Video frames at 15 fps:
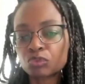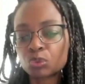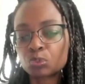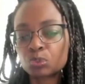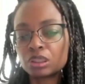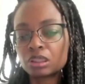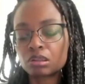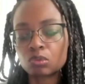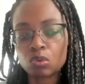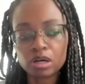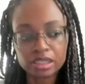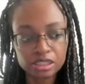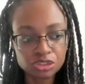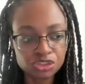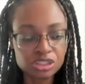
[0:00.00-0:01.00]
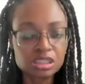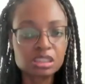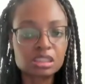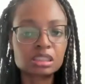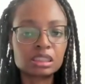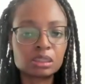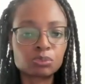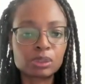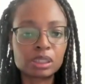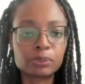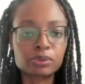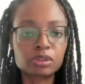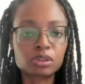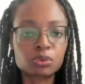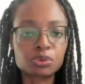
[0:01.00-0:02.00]
we are walking justly and right
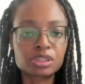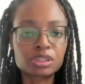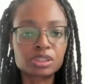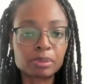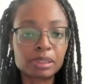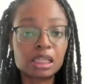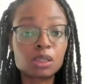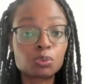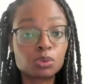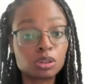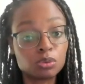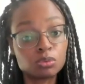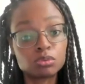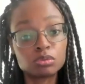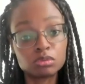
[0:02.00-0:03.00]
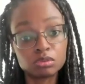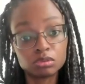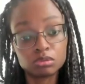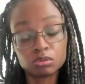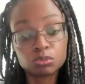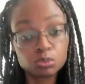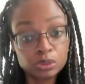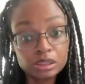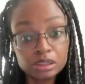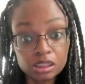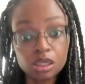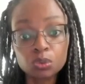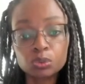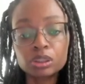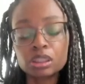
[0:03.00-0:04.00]
with the Lord is paying what we
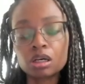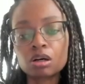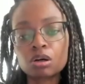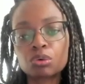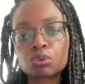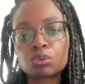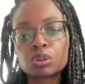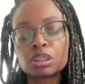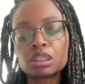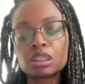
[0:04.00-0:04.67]
know we owe,